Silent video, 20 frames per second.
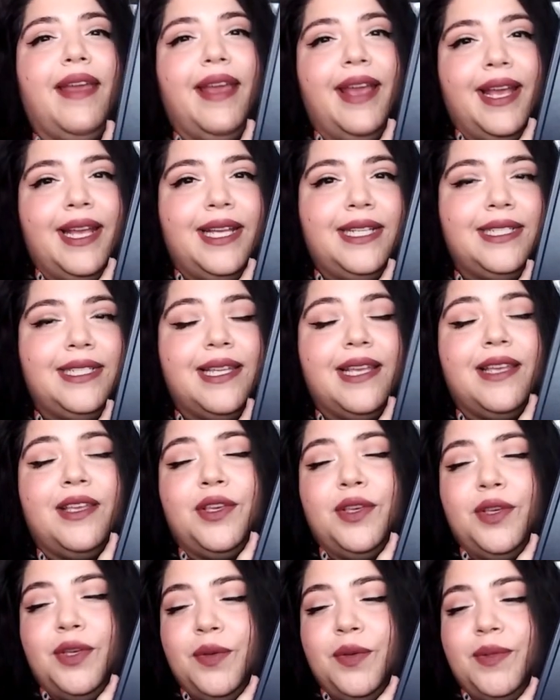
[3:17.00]
and
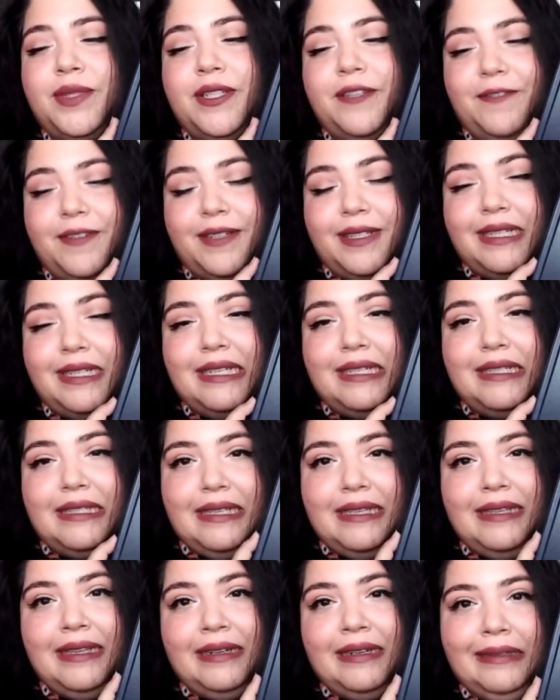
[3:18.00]
you will definitely
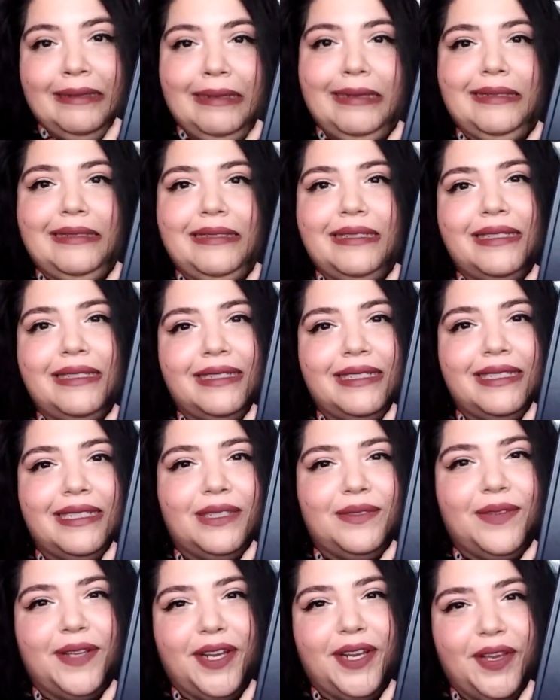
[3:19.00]
see that a lot in
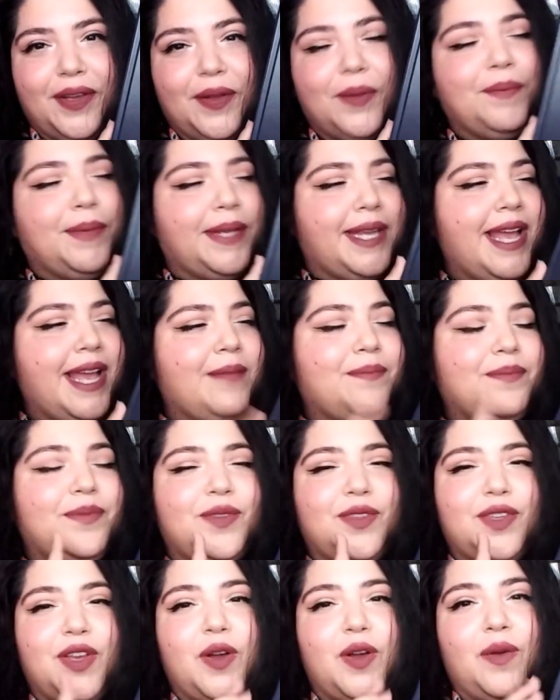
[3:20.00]
this video. But yeah,
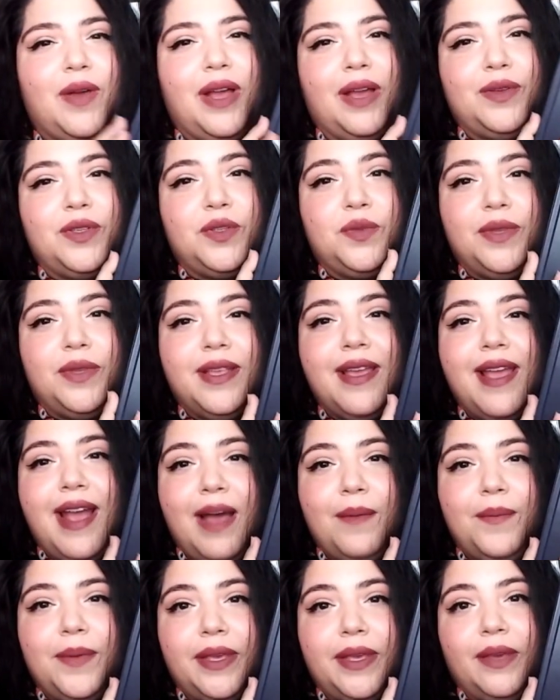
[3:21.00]
so I was really
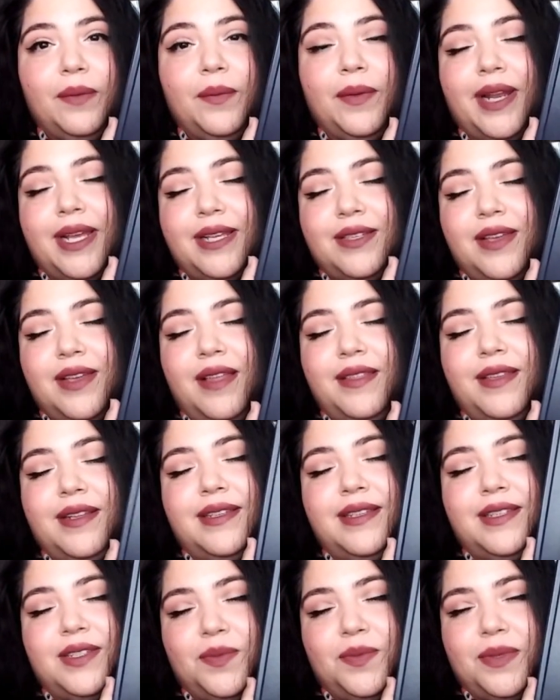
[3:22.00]
happy when I saw
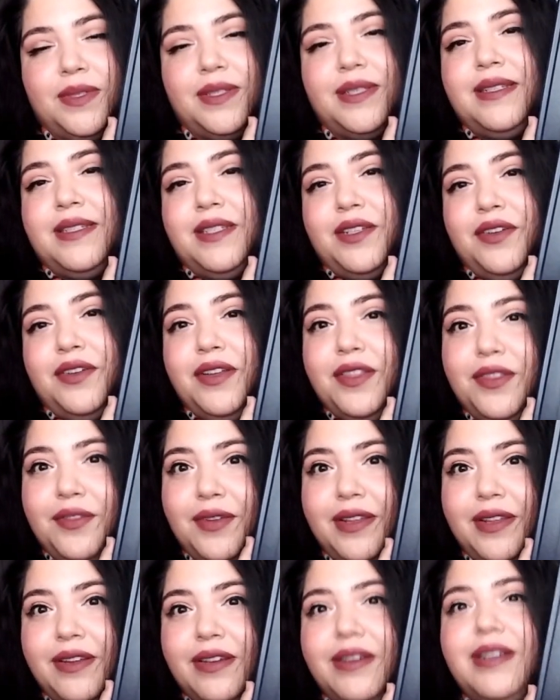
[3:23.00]
that this was considered a
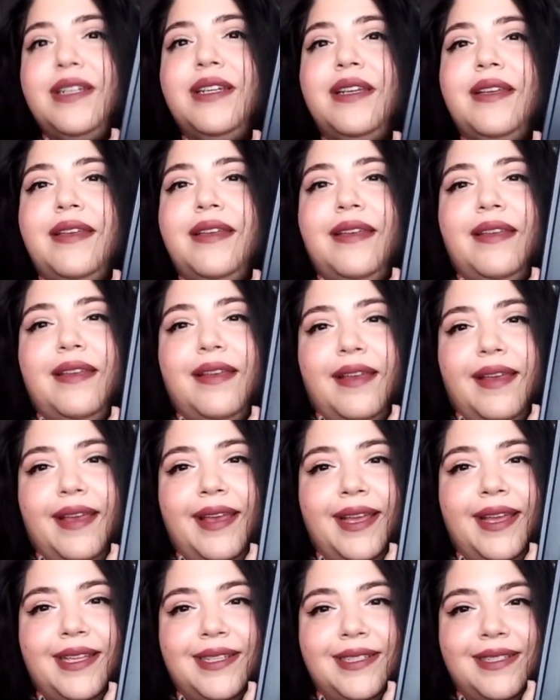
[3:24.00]
thriller,
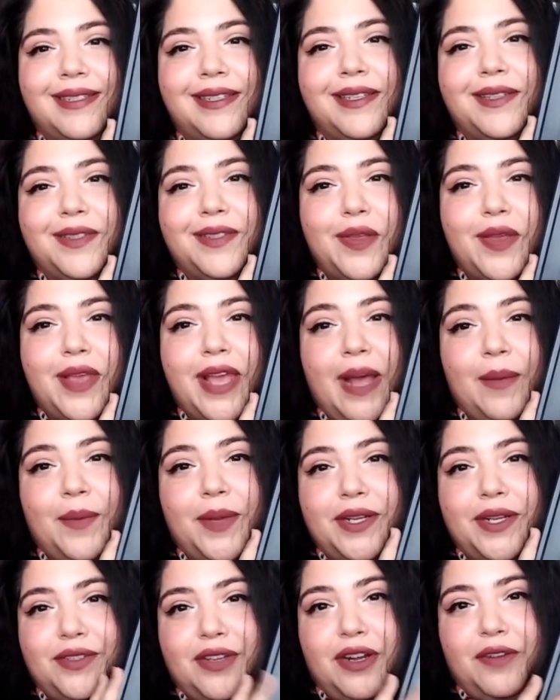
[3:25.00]
and so yeah, I'm
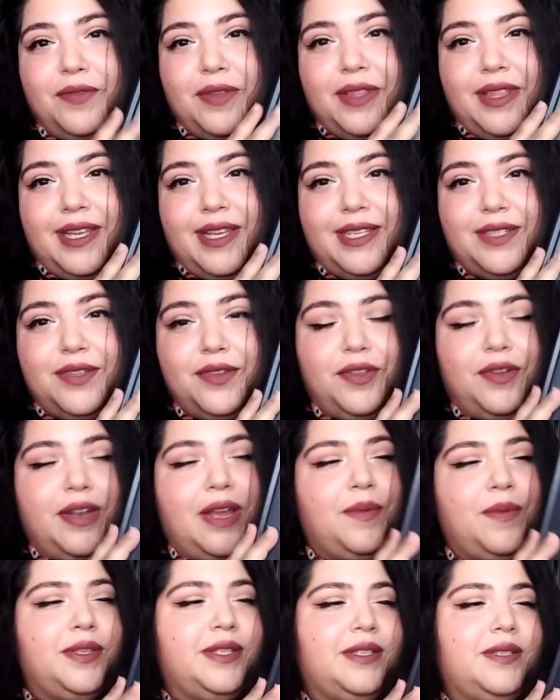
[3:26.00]
gonna start off with this, although
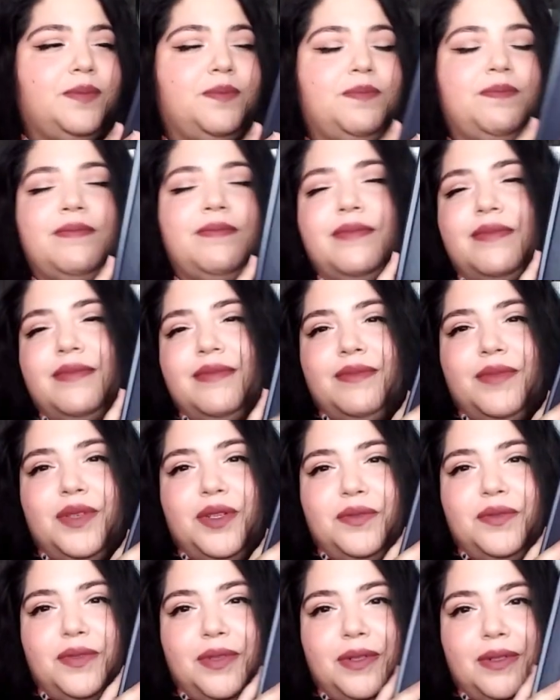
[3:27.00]
not with this
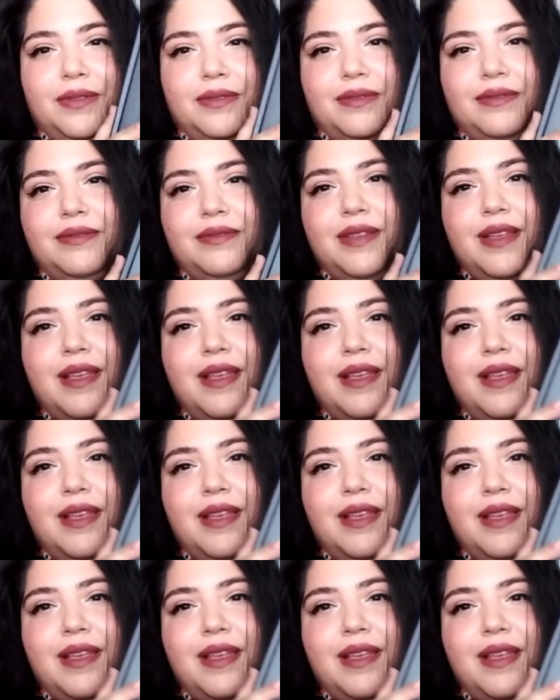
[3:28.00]
beautiful